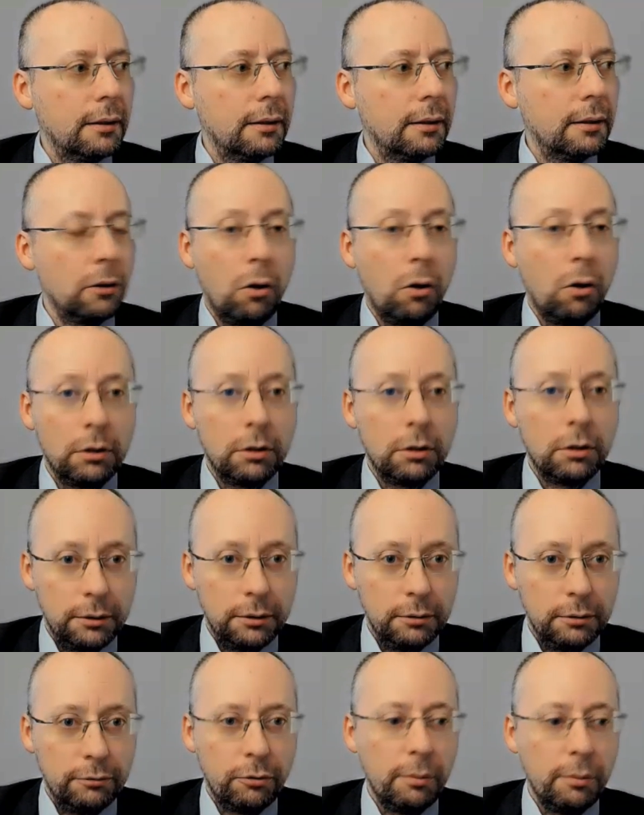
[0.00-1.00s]

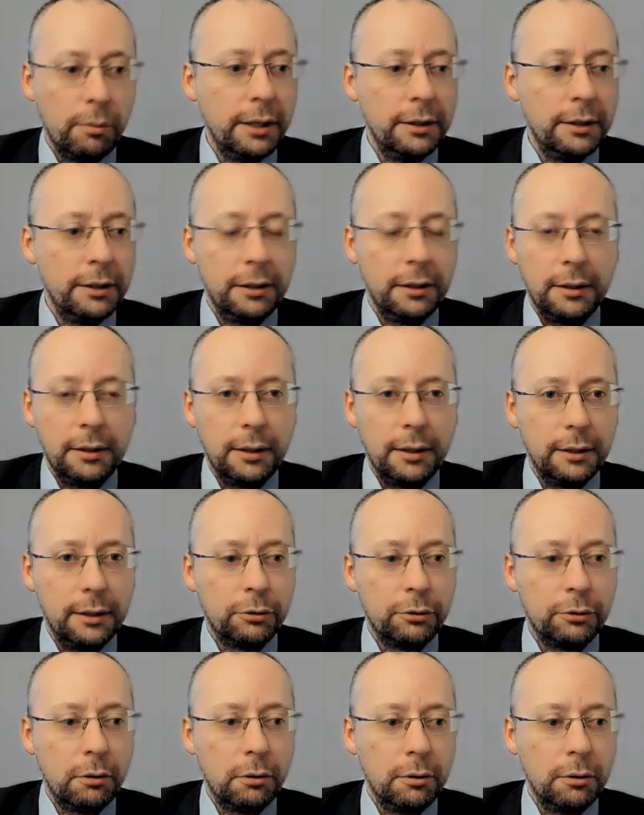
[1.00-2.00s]
locked from any
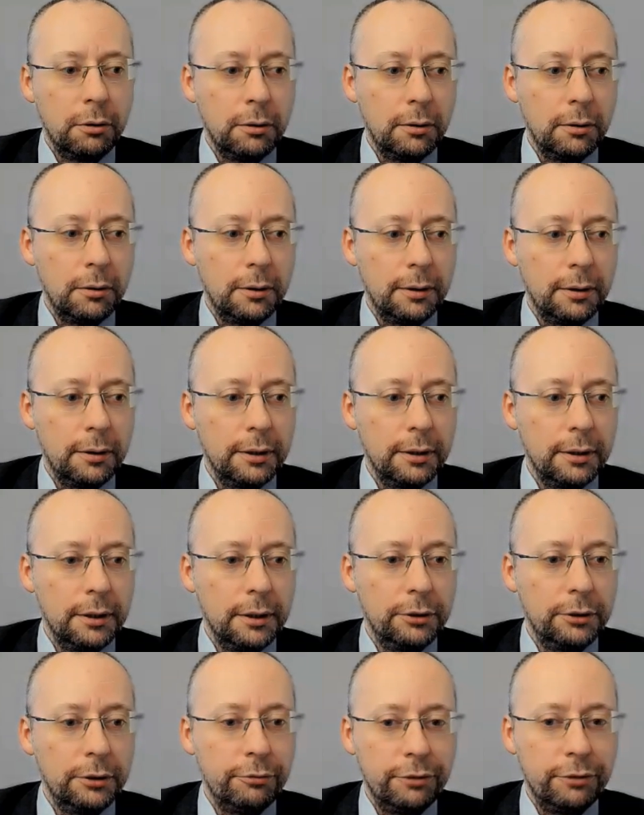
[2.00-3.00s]
external
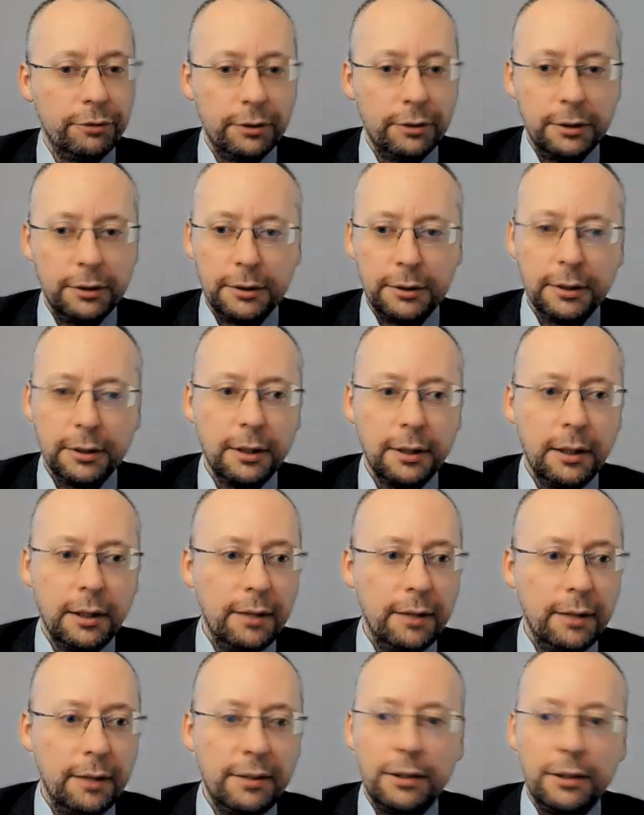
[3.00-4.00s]
interference.
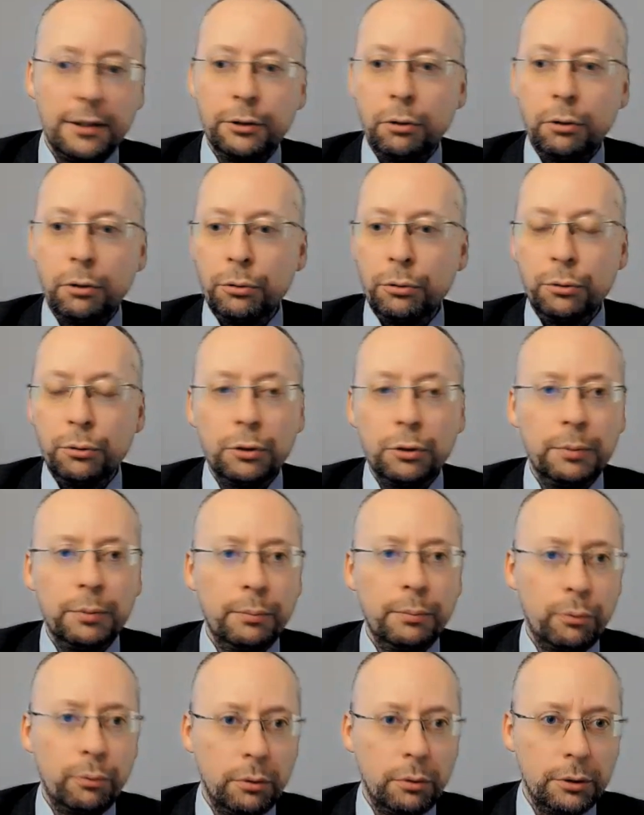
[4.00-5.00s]
And there is no
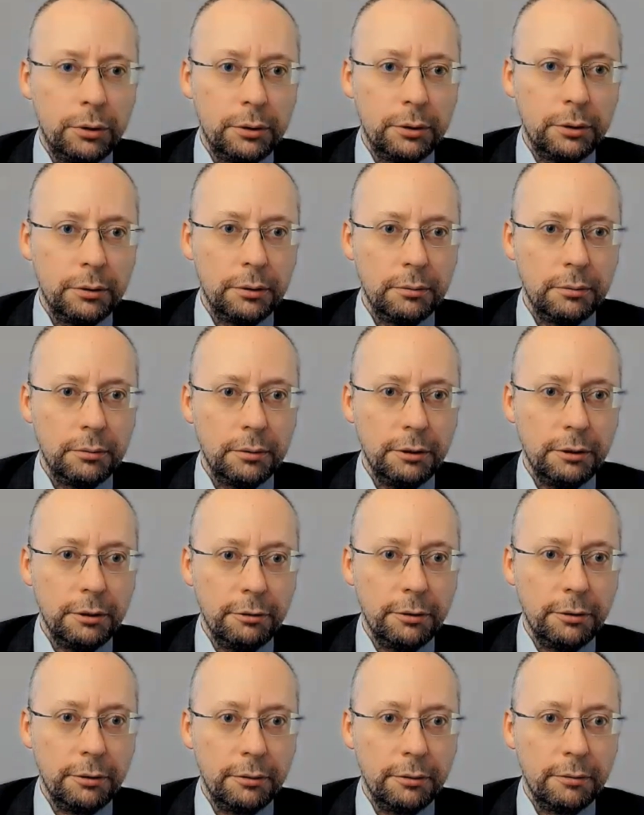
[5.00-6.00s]
USB ports
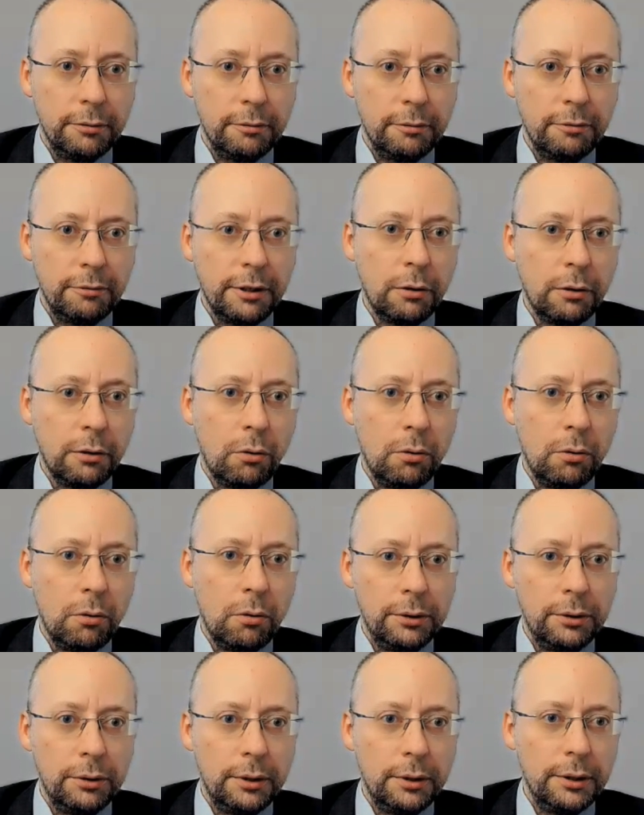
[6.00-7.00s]
even. They are
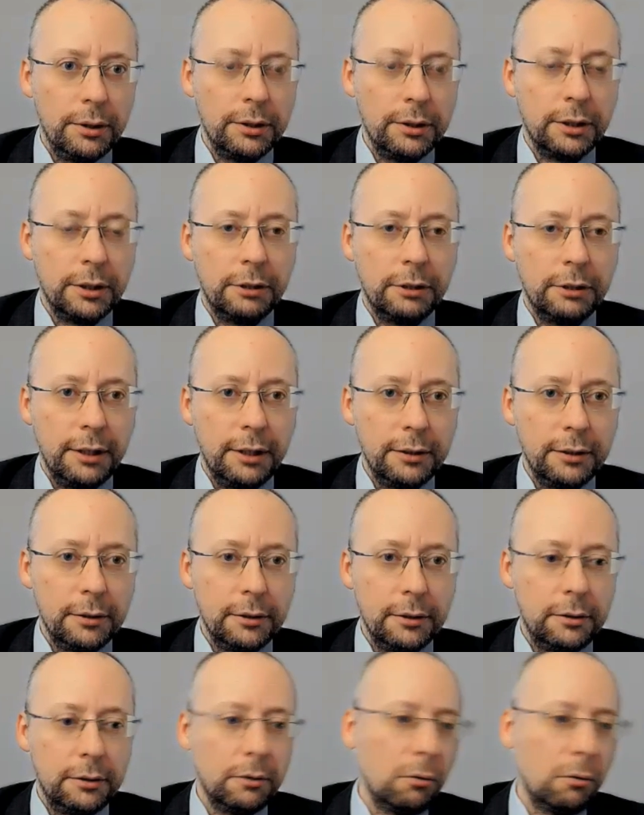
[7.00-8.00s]
all
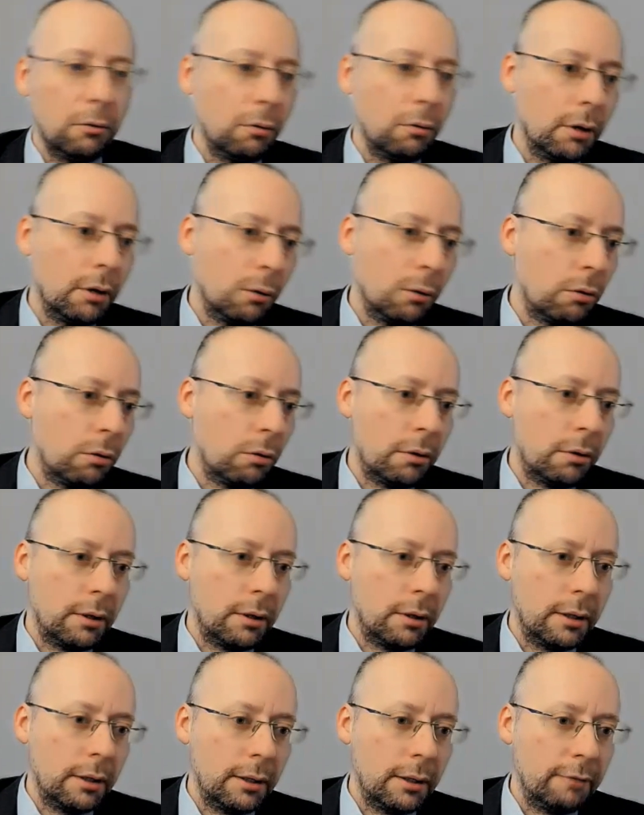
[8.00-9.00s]
deactivated
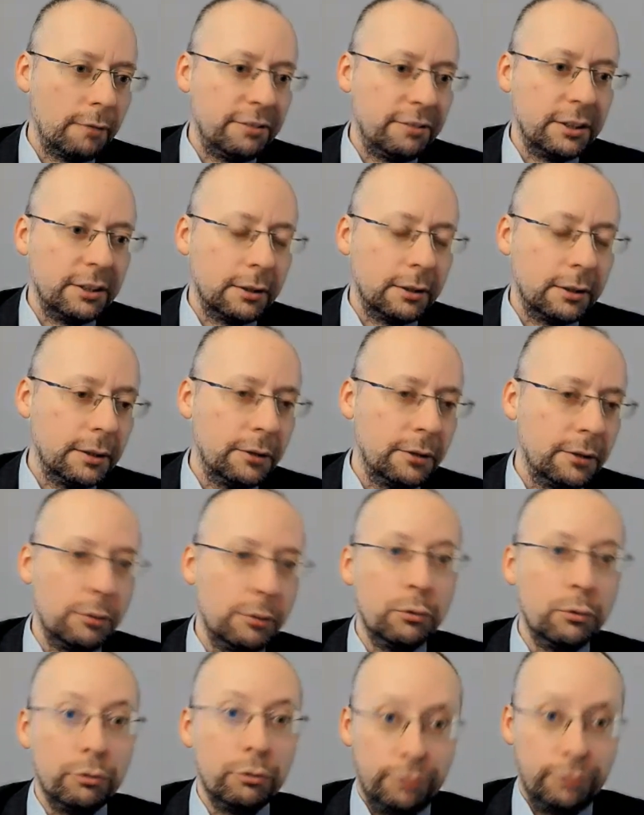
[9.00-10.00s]
or physically
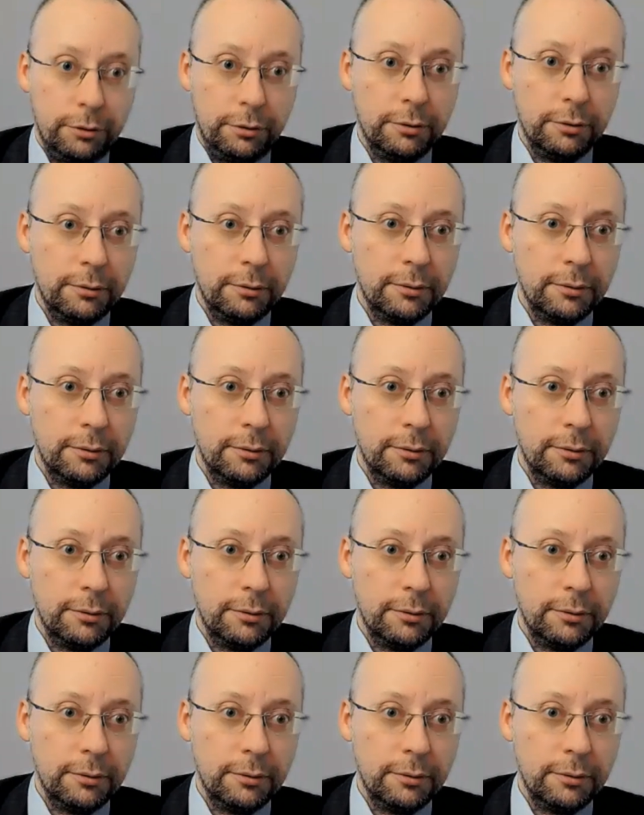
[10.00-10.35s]
removed,